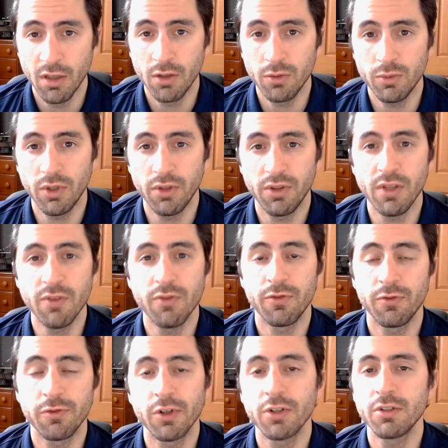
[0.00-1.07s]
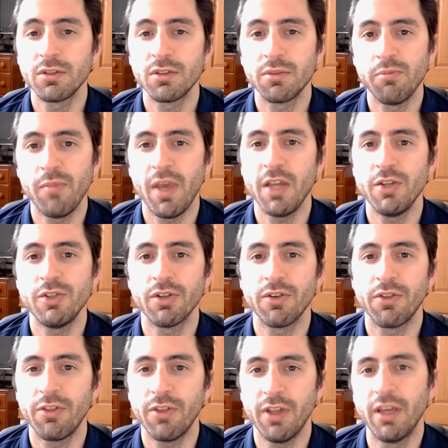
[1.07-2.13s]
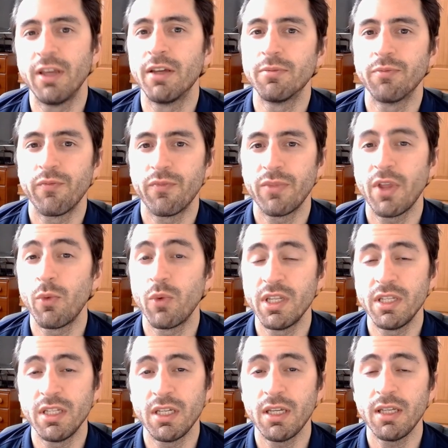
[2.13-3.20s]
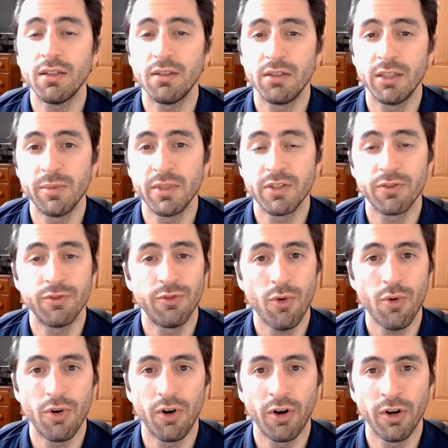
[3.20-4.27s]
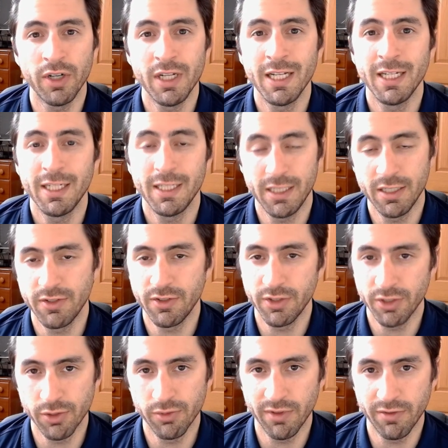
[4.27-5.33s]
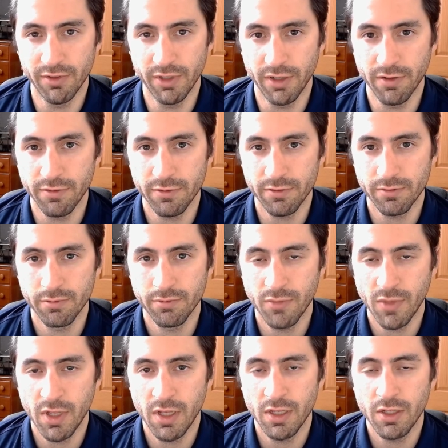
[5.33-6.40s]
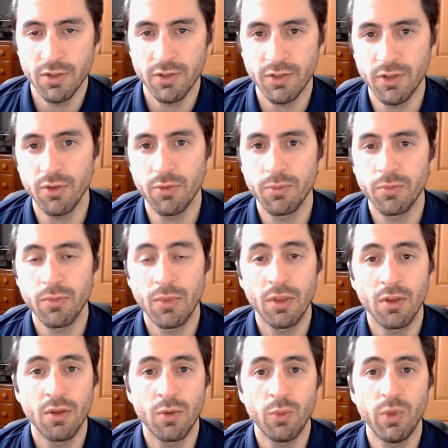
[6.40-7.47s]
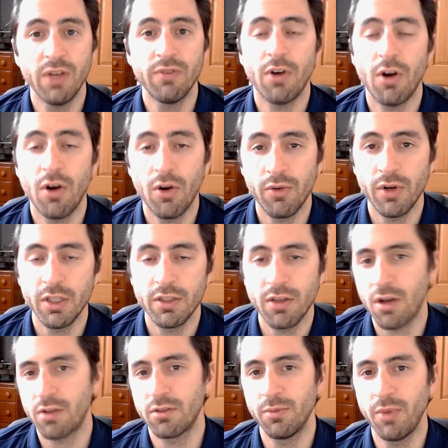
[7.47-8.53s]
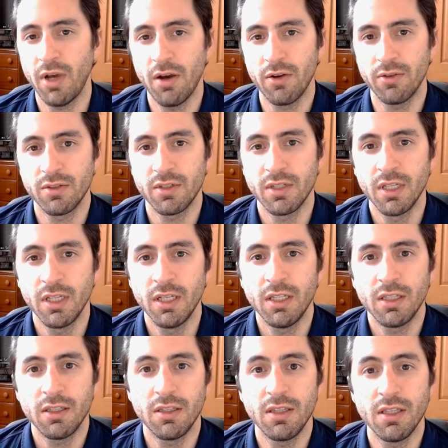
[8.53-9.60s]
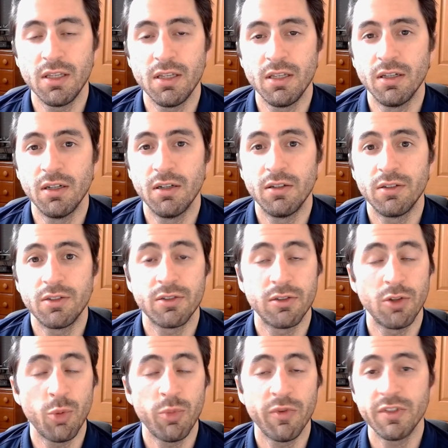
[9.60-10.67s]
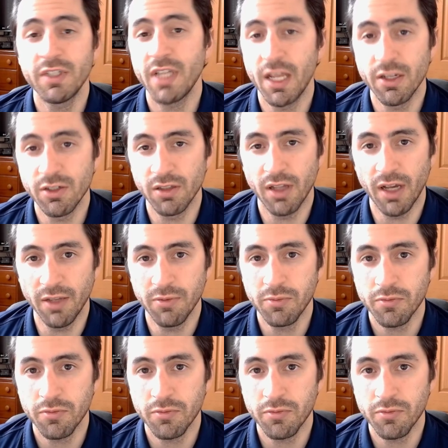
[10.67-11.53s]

Well, the first major thing that we need limits for is the derivative. So we have already talked about the slope of a tangent line.